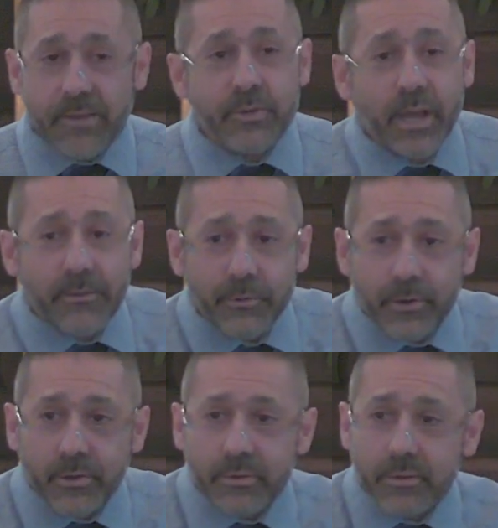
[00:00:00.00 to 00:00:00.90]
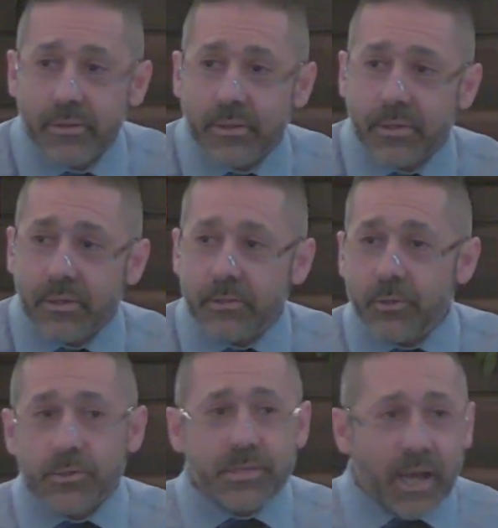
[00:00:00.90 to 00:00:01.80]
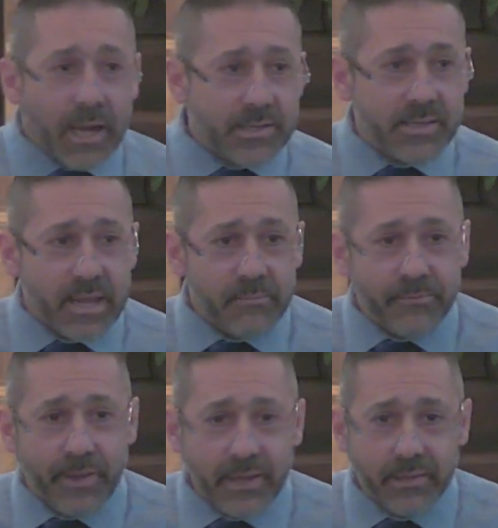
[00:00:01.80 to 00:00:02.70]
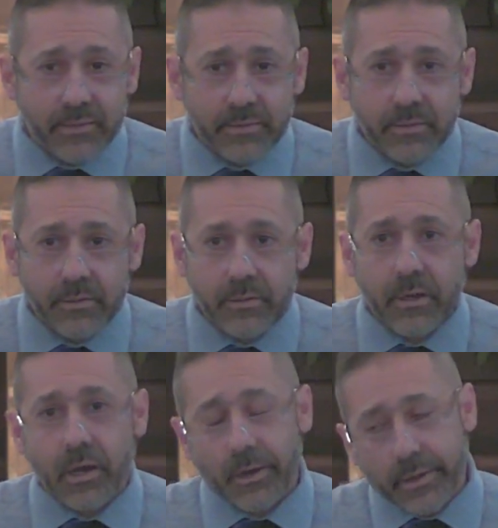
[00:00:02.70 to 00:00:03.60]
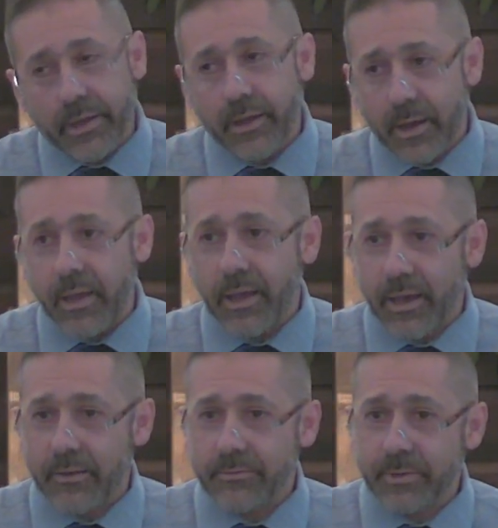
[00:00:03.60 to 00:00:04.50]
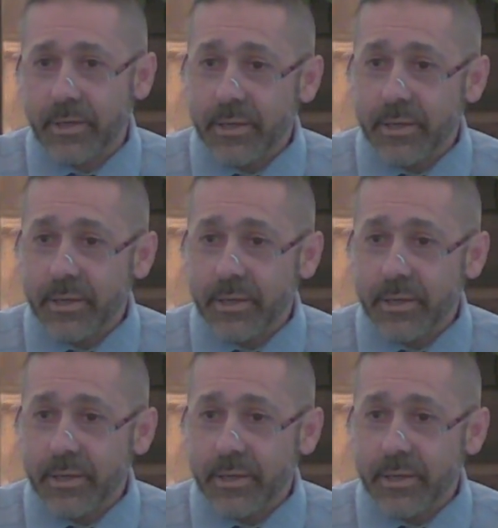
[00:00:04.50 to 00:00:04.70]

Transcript: you ever used God's name in vain?" "Oh, yeah, I have."